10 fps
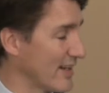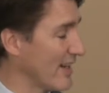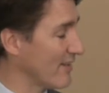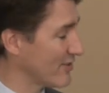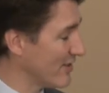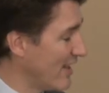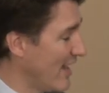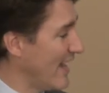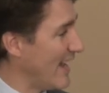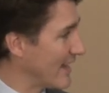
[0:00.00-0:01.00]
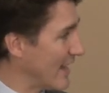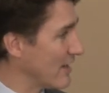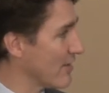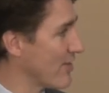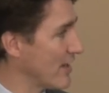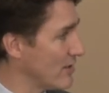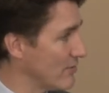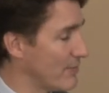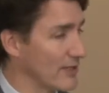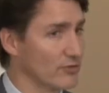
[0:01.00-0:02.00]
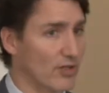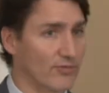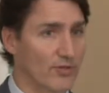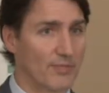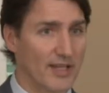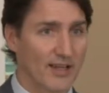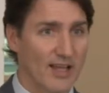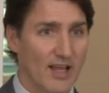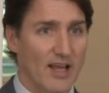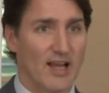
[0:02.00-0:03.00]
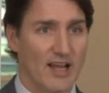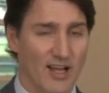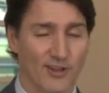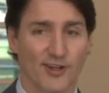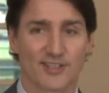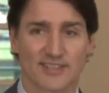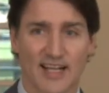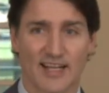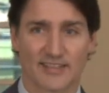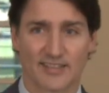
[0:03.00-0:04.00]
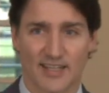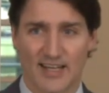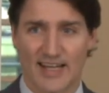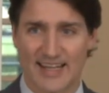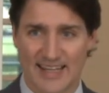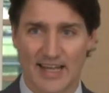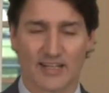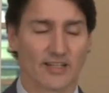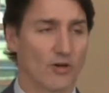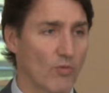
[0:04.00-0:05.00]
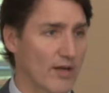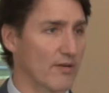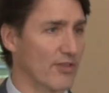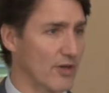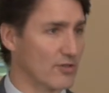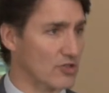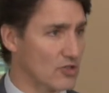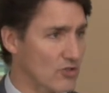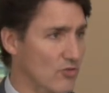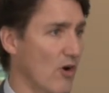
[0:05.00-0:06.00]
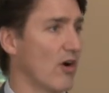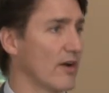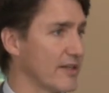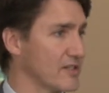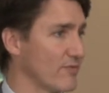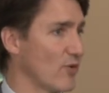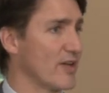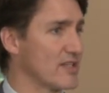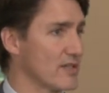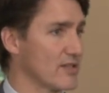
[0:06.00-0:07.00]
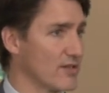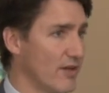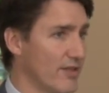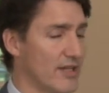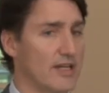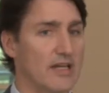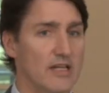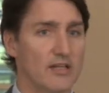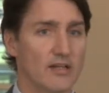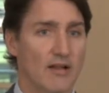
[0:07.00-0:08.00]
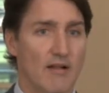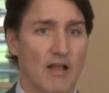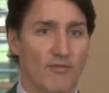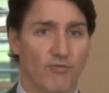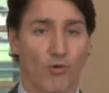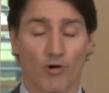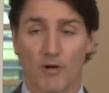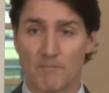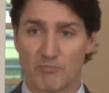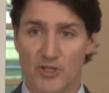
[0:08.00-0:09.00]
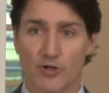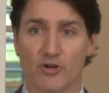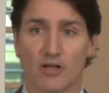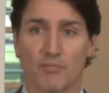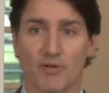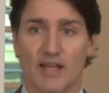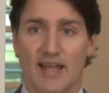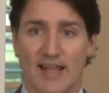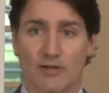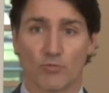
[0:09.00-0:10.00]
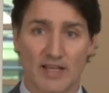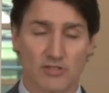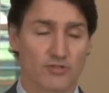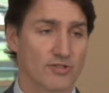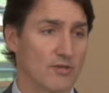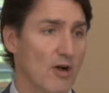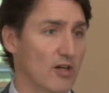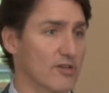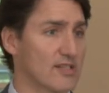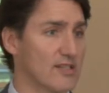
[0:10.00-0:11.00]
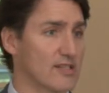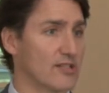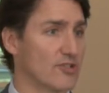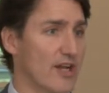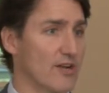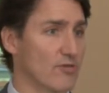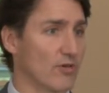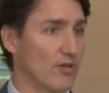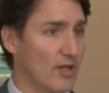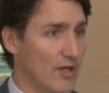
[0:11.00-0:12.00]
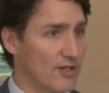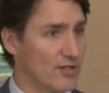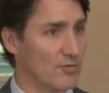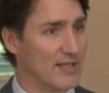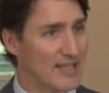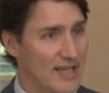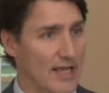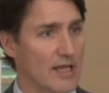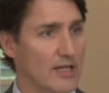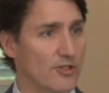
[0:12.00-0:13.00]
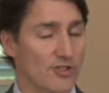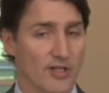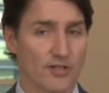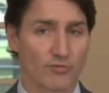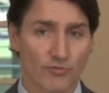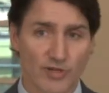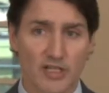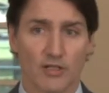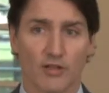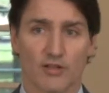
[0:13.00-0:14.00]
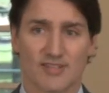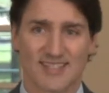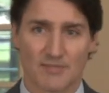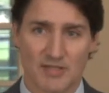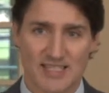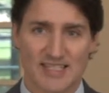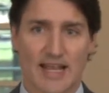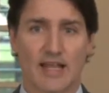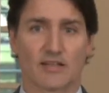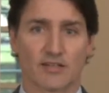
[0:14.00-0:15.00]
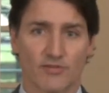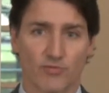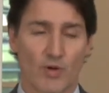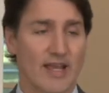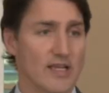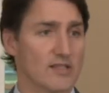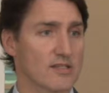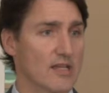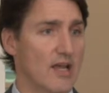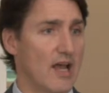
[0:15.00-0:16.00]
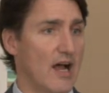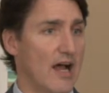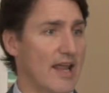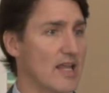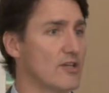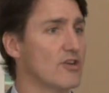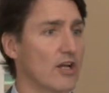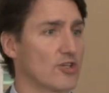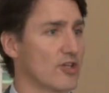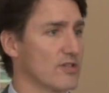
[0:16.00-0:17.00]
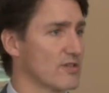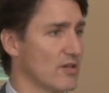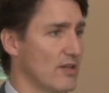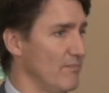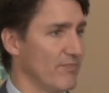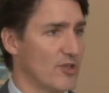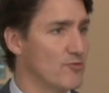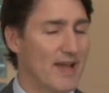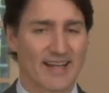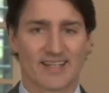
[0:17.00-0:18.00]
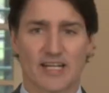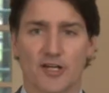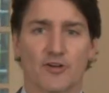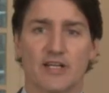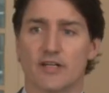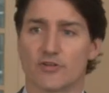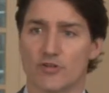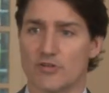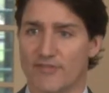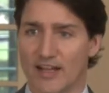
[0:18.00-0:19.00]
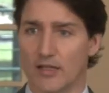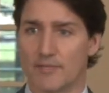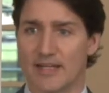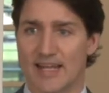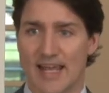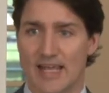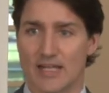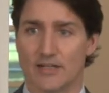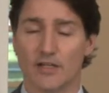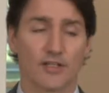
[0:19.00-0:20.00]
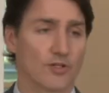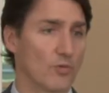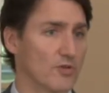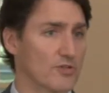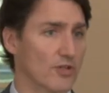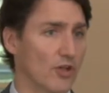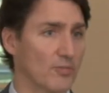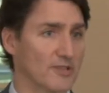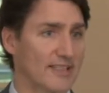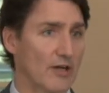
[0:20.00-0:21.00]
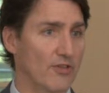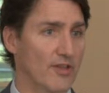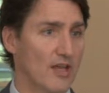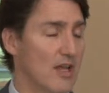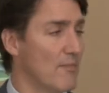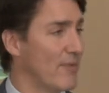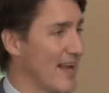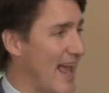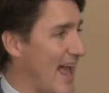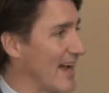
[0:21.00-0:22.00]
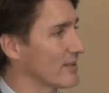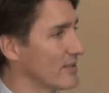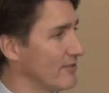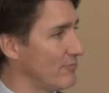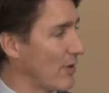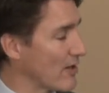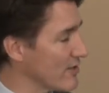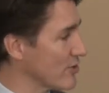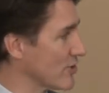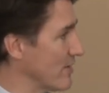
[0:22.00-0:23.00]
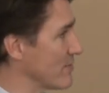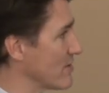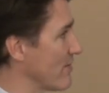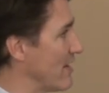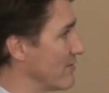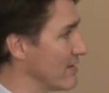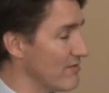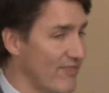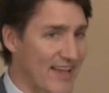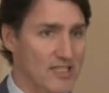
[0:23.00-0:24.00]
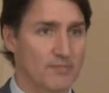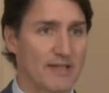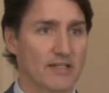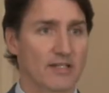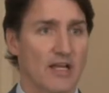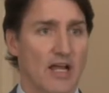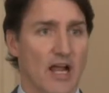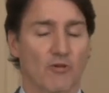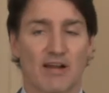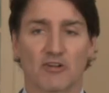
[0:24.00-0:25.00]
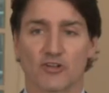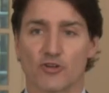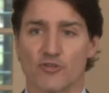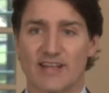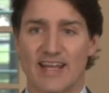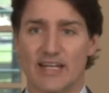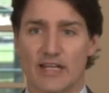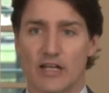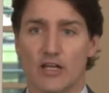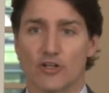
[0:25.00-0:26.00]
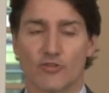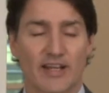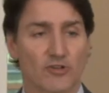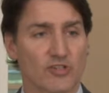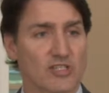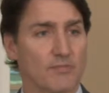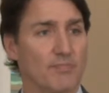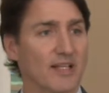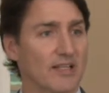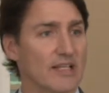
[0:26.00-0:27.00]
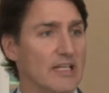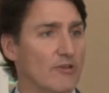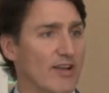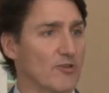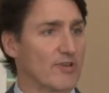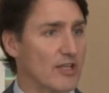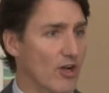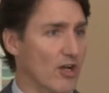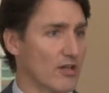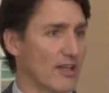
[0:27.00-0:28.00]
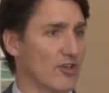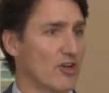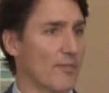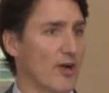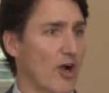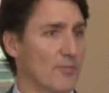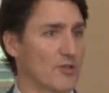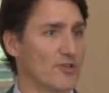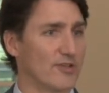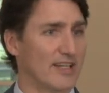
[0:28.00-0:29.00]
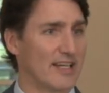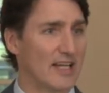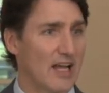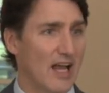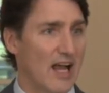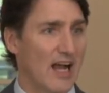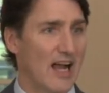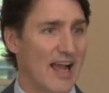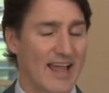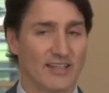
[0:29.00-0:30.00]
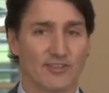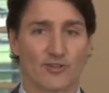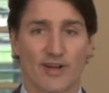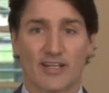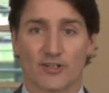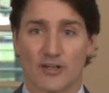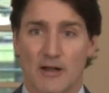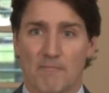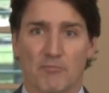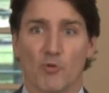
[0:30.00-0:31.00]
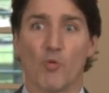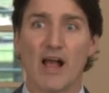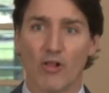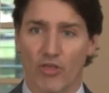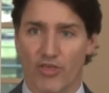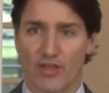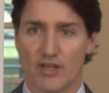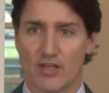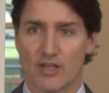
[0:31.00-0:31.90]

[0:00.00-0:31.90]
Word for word: And I have to again thank you, Pedro, for being uh, alongside uh, Canada, one of those strongest voices on the need for Europe and Western democracies in general to engage in real, substantive ways uh, in not just humanitarian or development aid towards the global south, but active partnerships around investment, around creating greater stability, greater econ economic opportunity, uh, and greater wealth